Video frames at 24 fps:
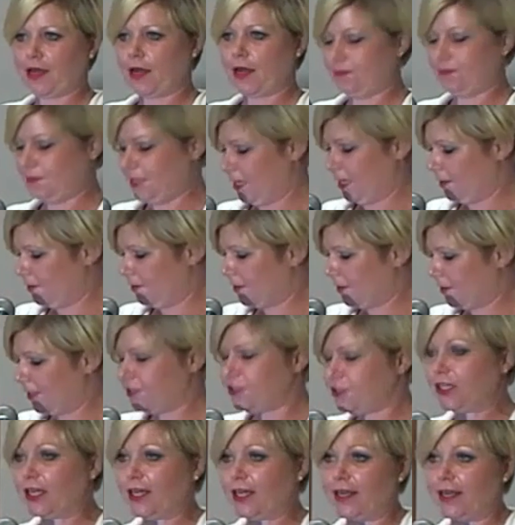updated by a
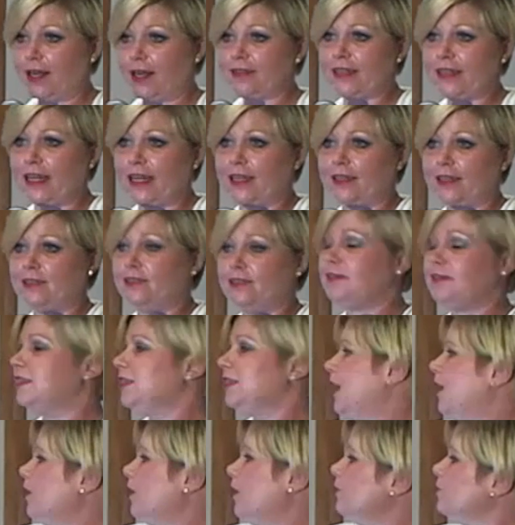GIS analyst
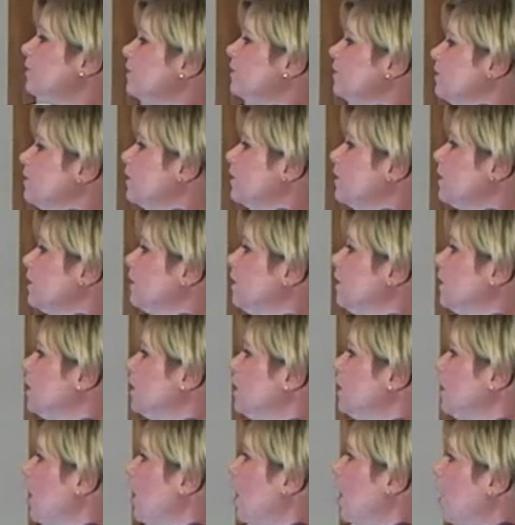in-house.
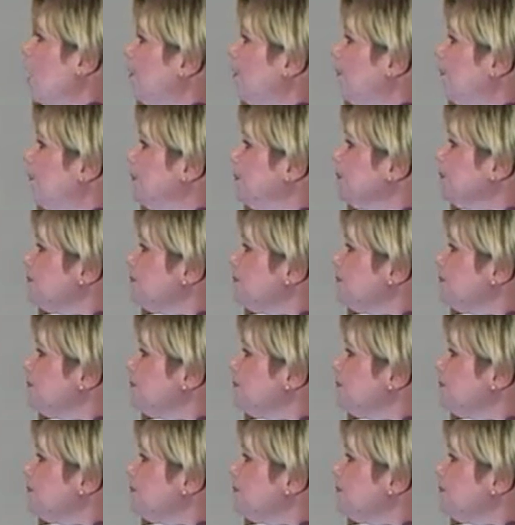And